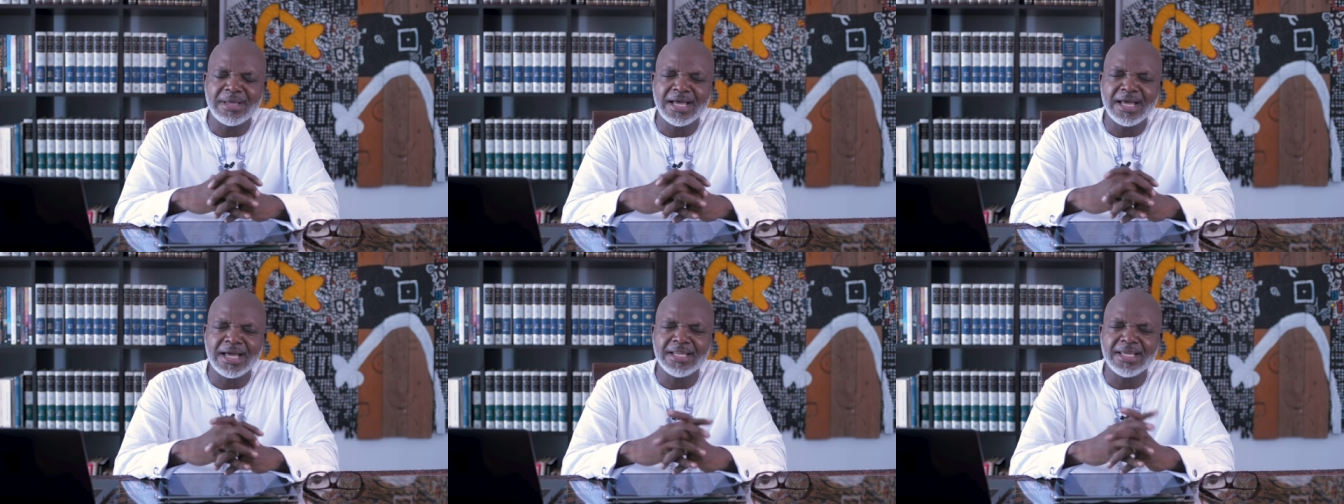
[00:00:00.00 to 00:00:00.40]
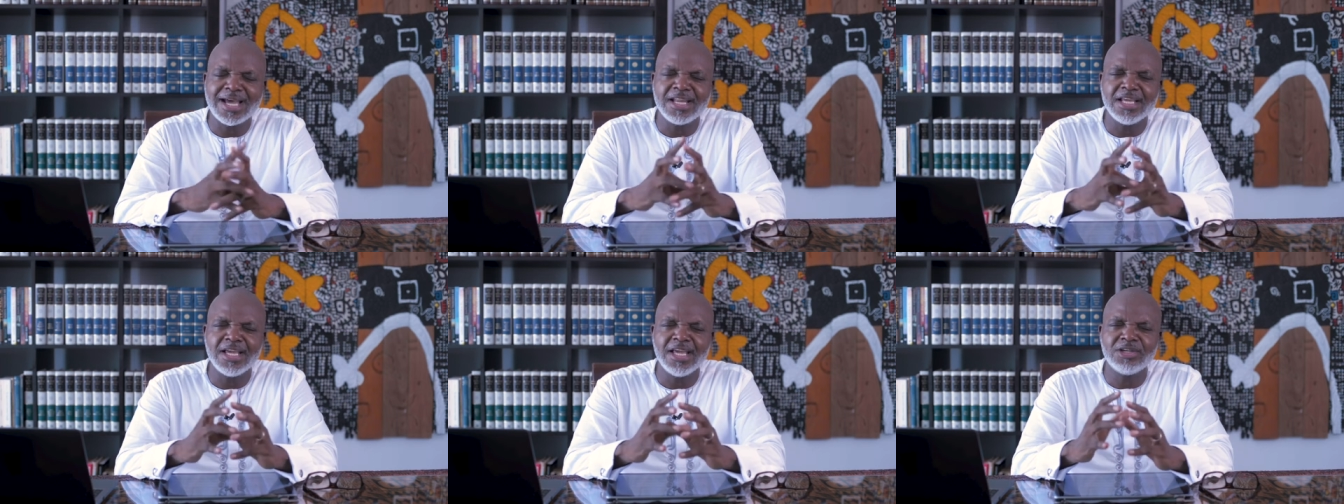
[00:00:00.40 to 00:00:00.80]
and,
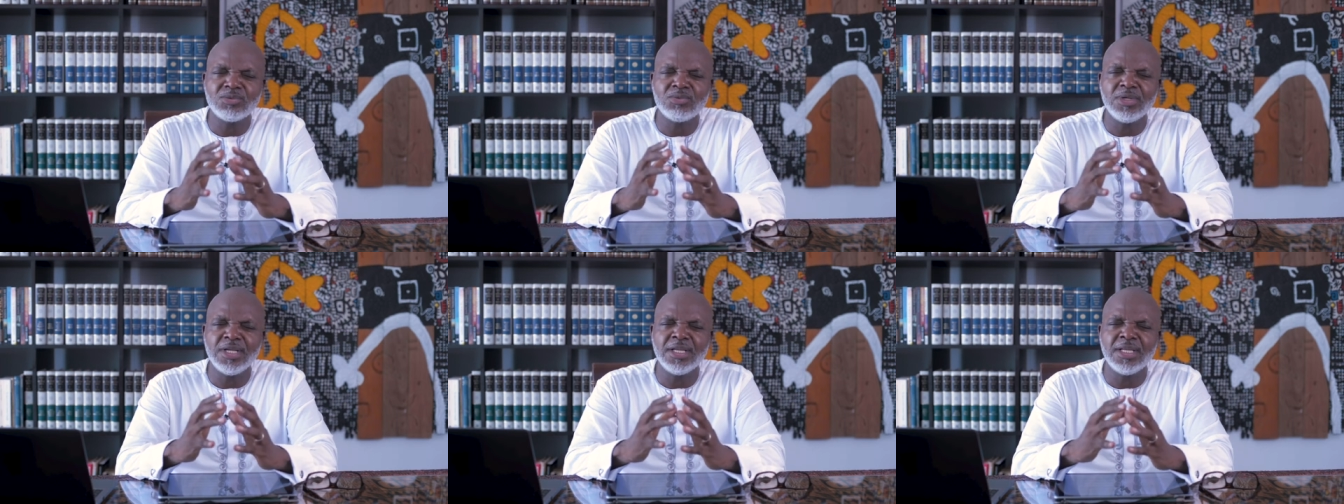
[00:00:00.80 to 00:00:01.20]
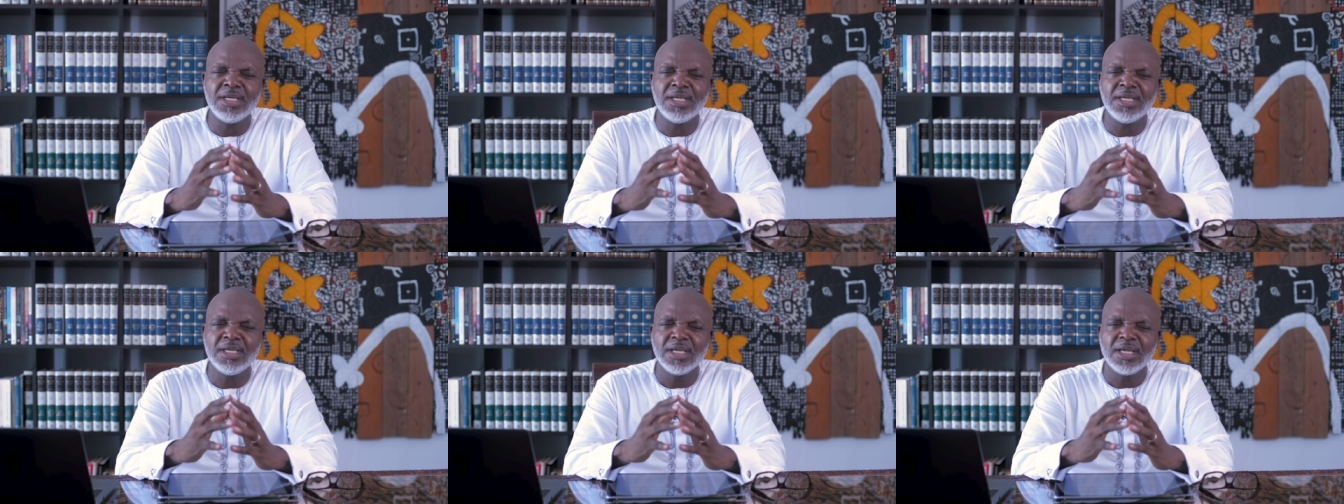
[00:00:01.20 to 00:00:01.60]
and it, it
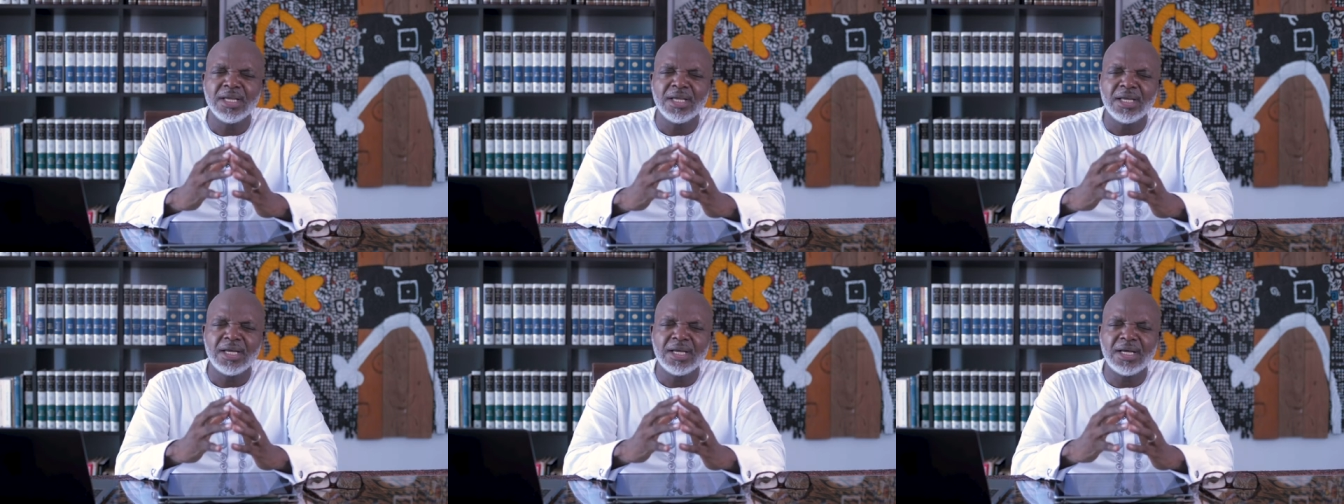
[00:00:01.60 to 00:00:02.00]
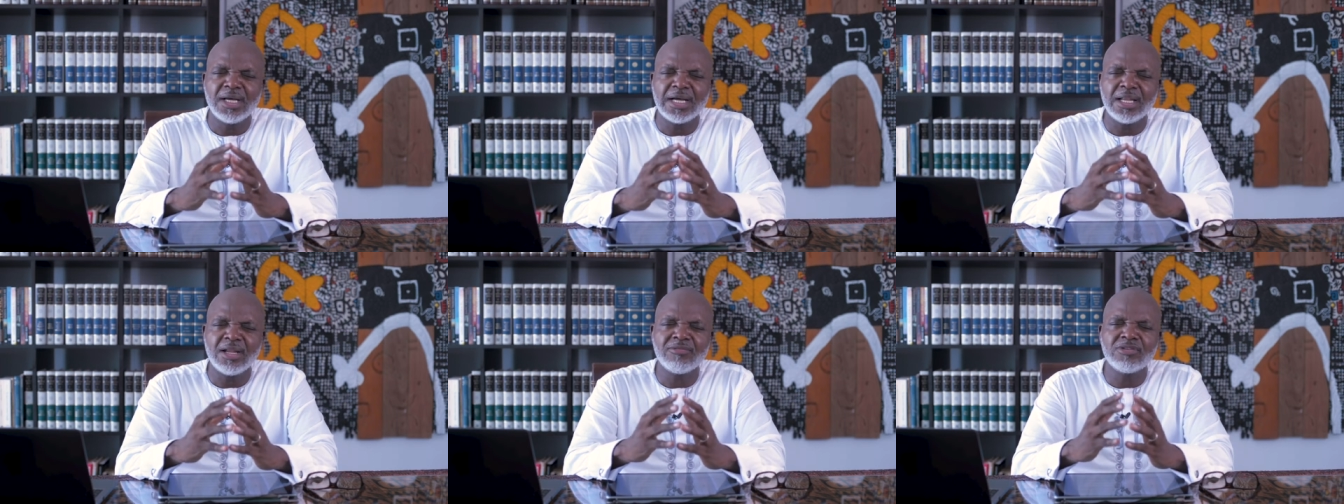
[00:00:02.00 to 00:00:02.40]
really, uh,
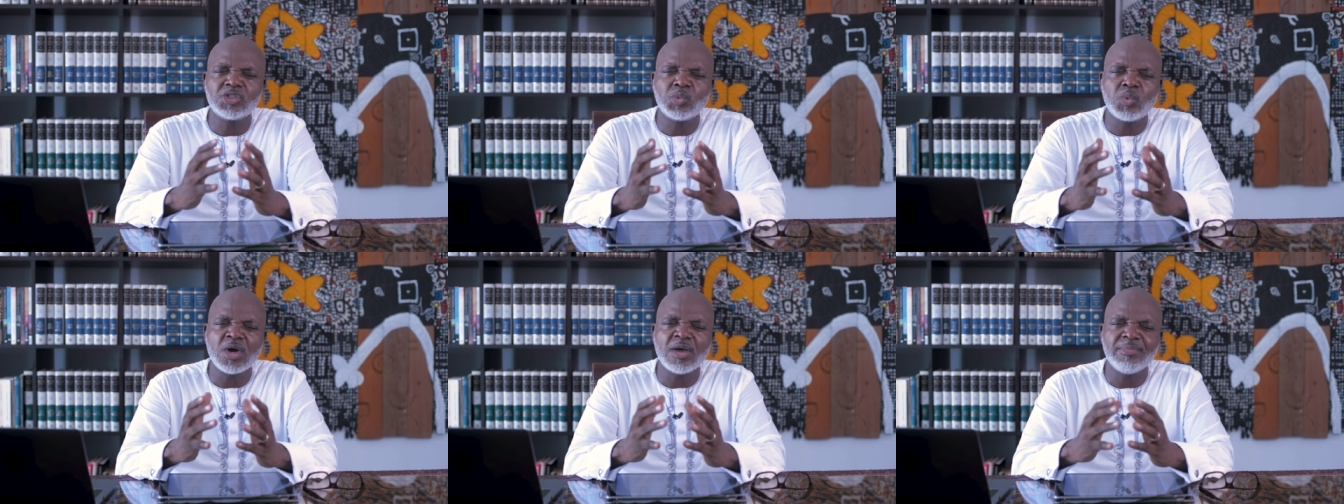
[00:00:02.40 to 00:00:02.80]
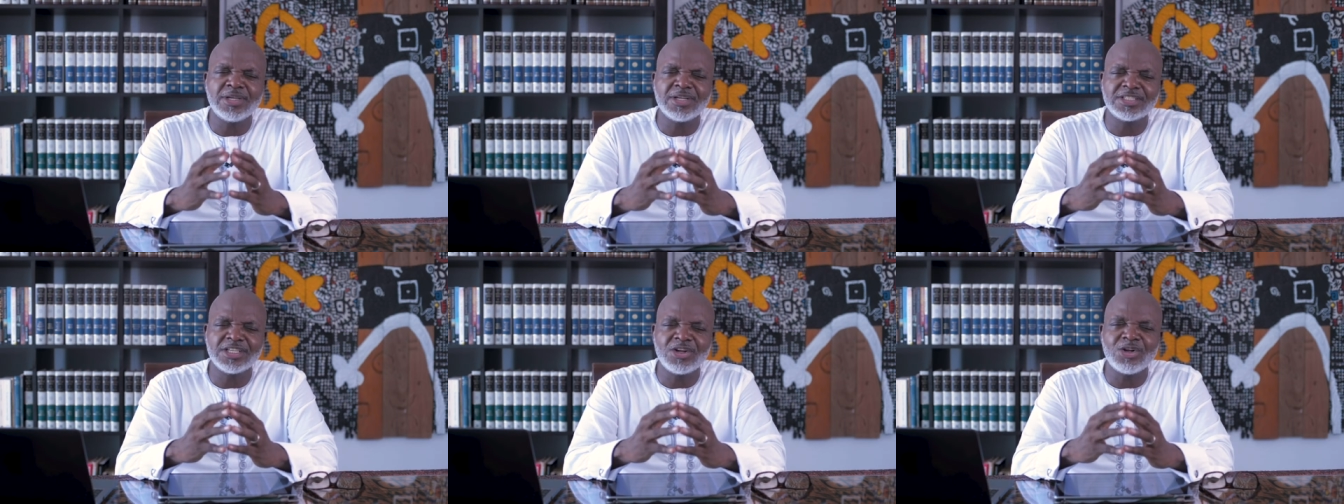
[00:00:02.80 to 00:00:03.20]
I love this poem
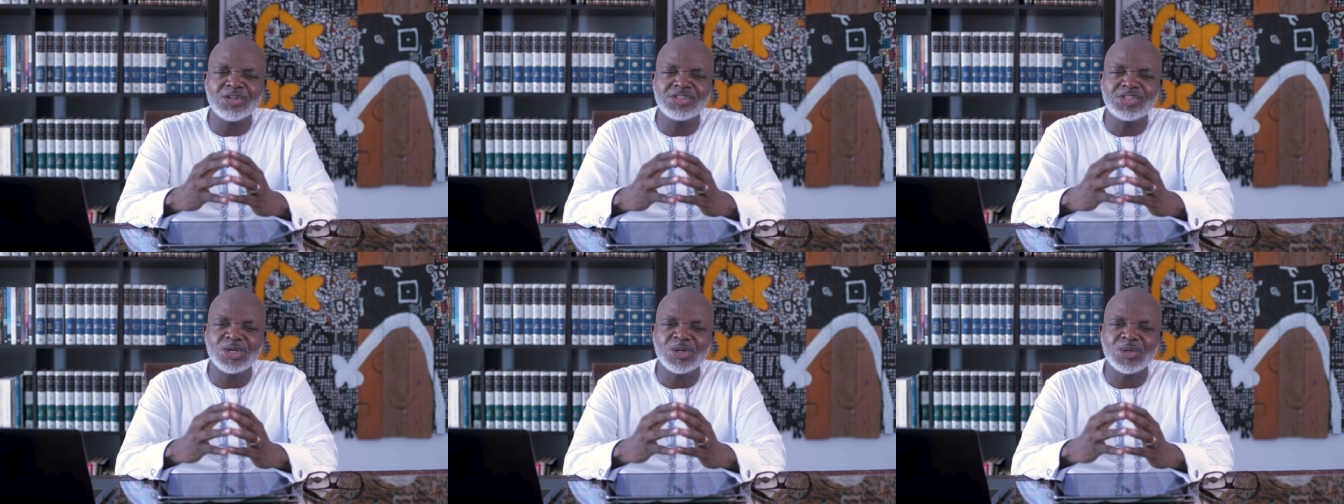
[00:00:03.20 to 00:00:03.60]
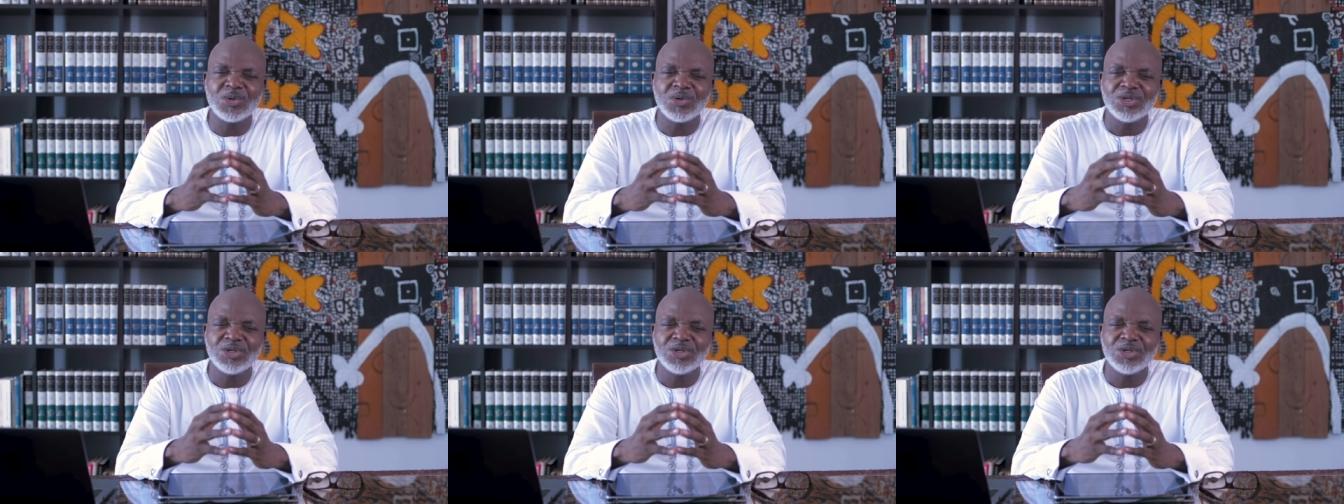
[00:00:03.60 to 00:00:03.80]
because it also